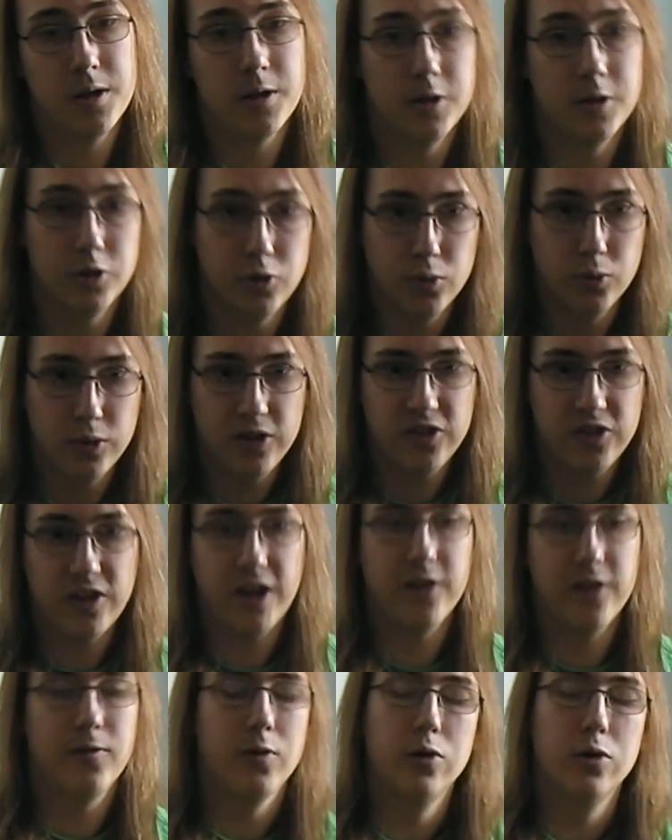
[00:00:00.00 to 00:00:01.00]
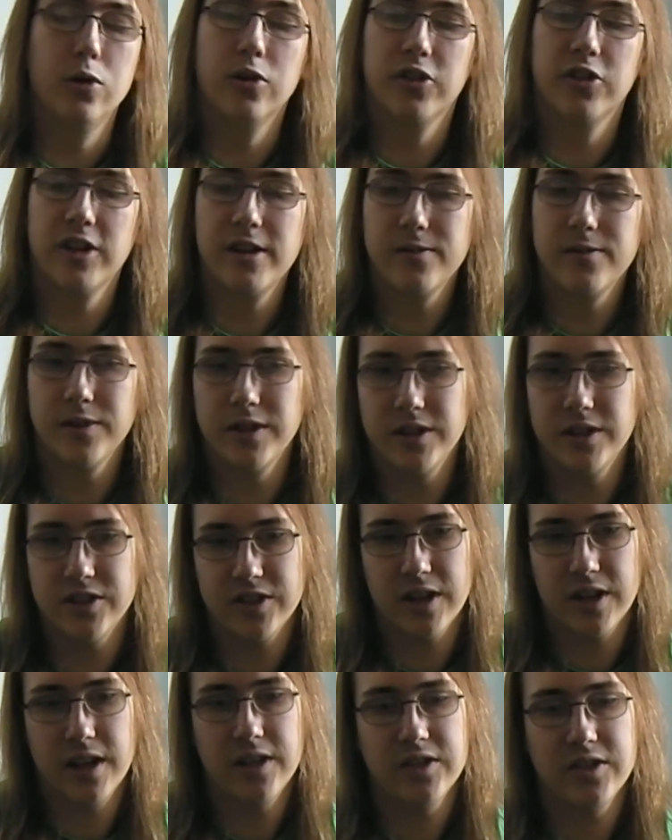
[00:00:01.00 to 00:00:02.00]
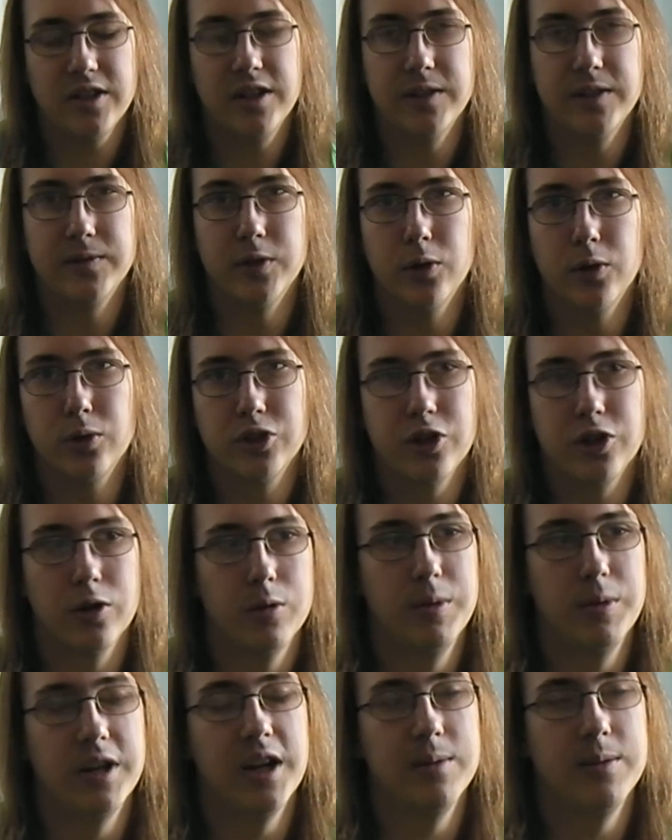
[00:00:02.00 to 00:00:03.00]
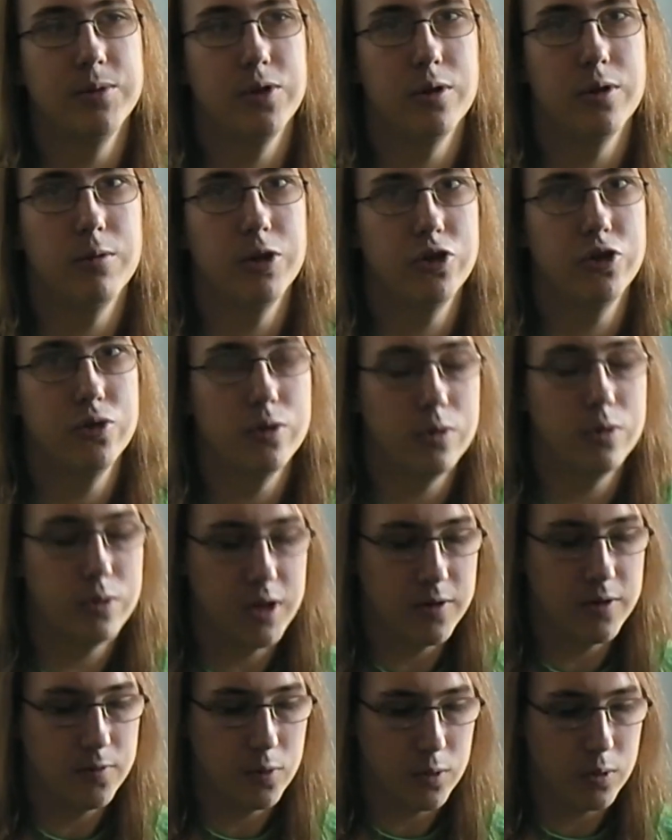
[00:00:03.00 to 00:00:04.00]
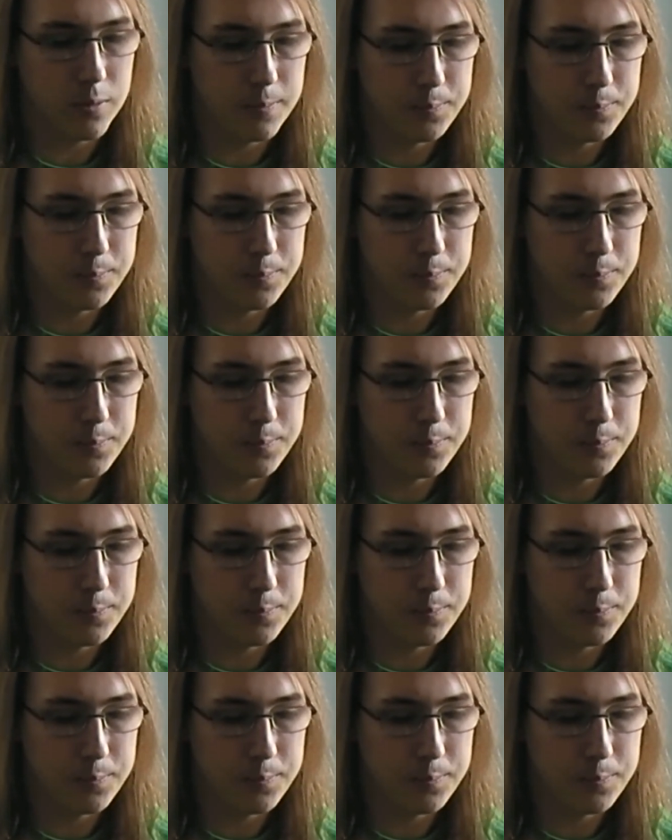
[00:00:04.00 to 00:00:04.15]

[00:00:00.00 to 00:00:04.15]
you decide for yourself in this case if those Kirby games are what you're looking for.